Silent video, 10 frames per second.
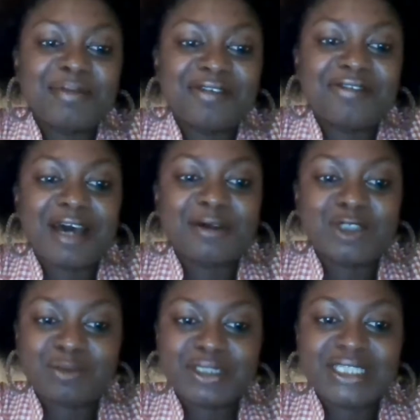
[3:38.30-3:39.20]
be
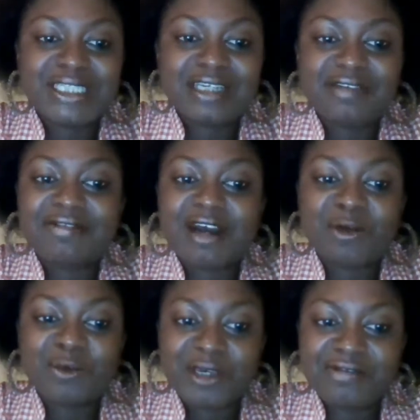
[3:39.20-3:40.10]
found sprinting
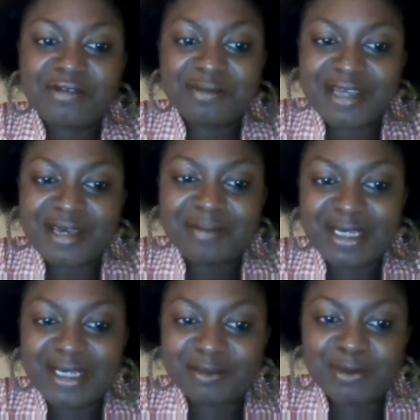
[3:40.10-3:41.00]
far away from them
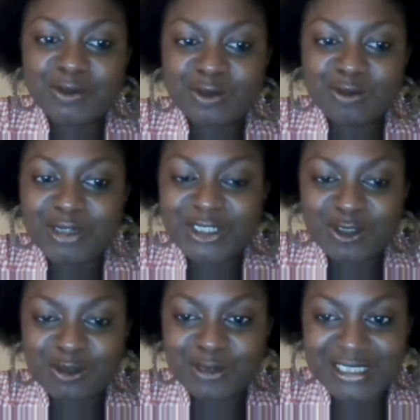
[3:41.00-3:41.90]
as opposed to running
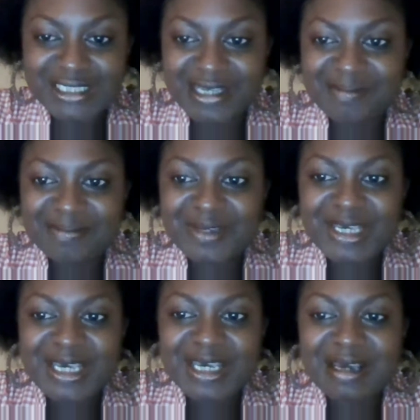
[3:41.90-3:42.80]
towards them.
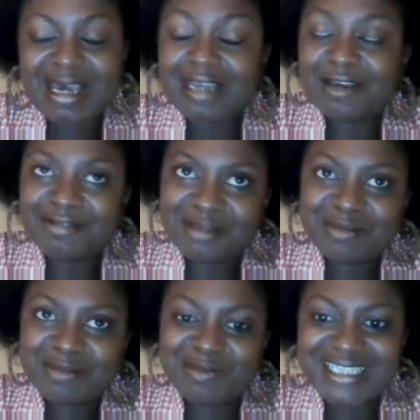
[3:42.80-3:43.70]
I love them
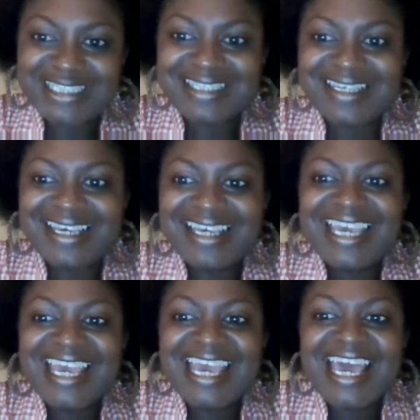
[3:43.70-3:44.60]
to bits.
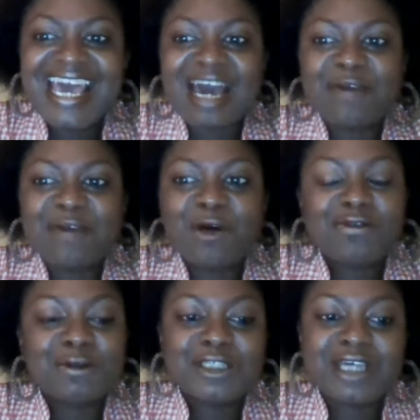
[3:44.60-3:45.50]
I work
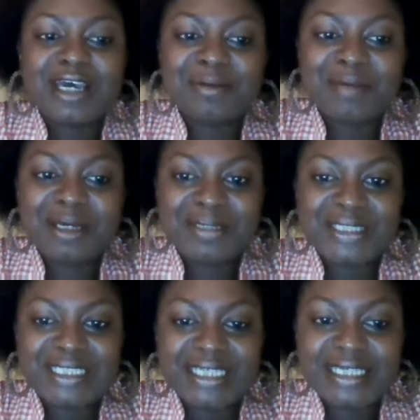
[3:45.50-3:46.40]
full-time on my
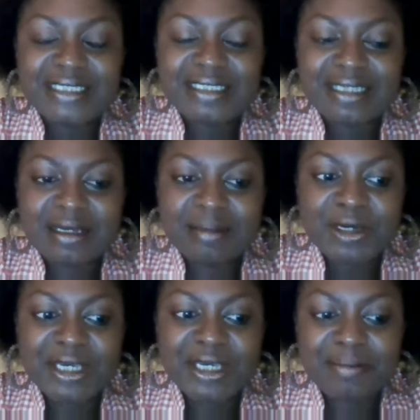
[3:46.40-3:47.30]
business.
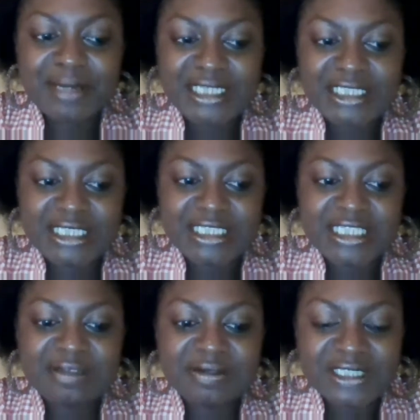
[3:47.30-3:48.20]
Pumpkin Patch
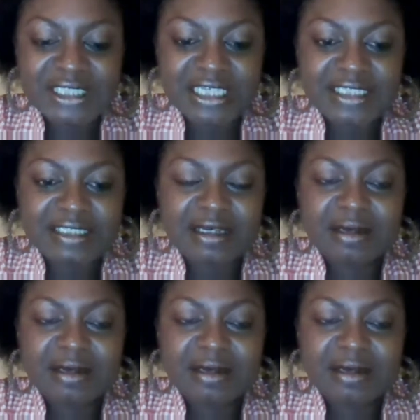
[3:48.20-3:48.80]
Interiors is